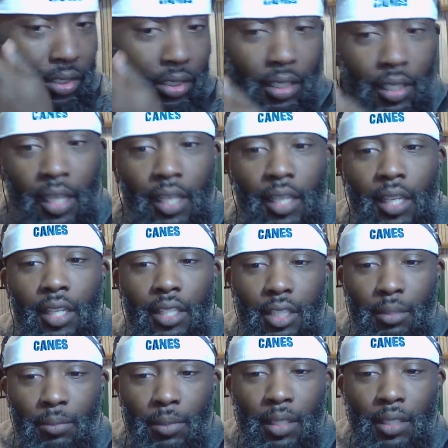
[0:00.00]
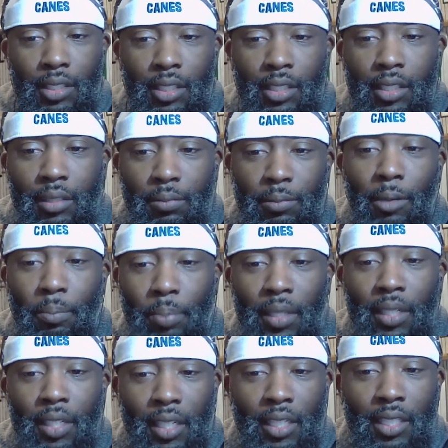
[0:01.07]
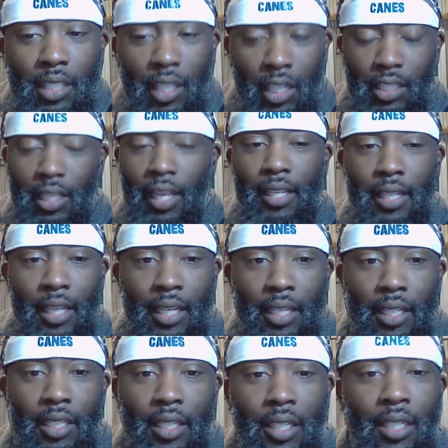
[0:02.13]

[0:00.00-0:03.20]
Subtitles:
Shit ain't easy, man. Competing against teams like that.